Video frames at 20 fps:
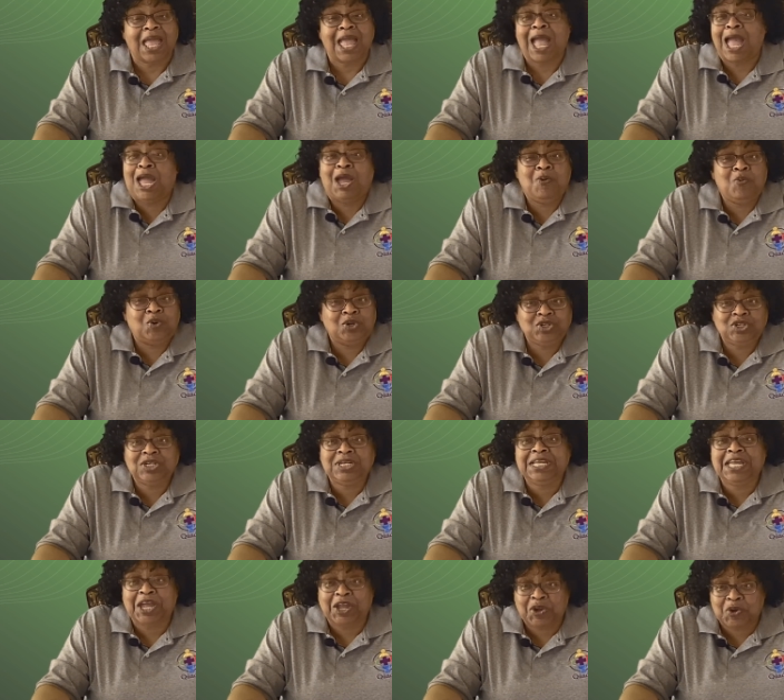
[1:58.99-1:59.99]
I want you to
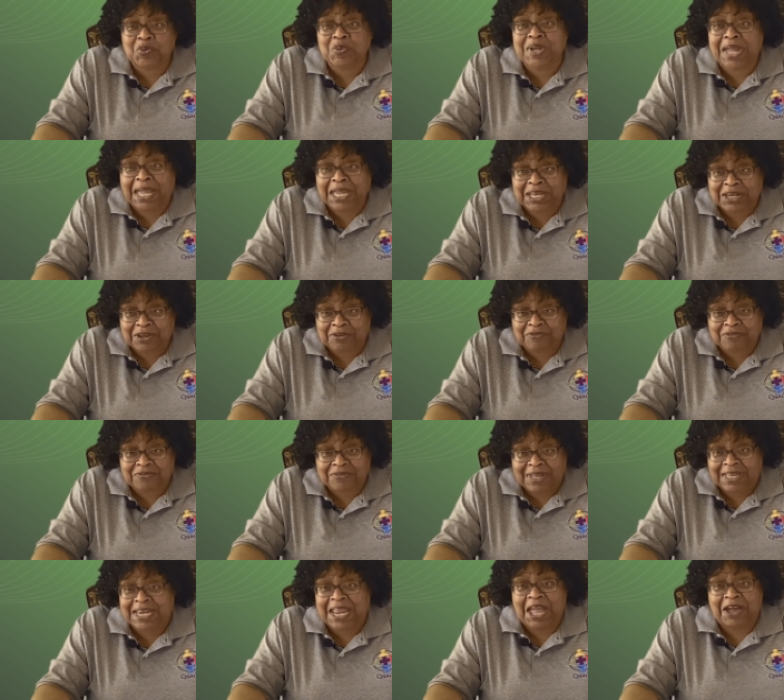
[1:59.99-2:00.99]
get creative
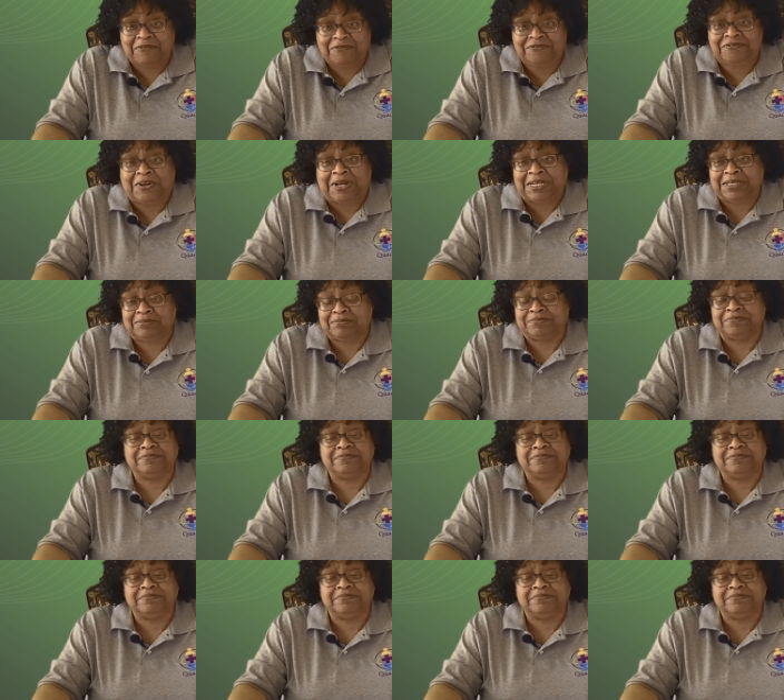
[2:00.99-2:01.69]
and have fun.